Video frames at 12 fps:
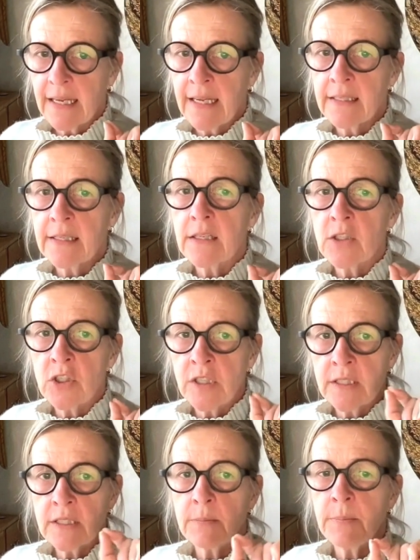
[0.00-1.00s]
and
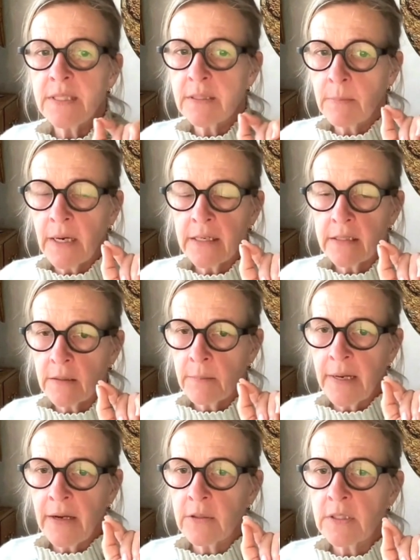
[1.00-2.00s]
just be smart
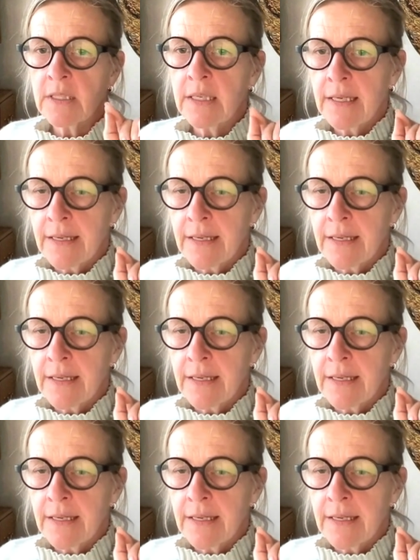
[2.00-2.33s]
about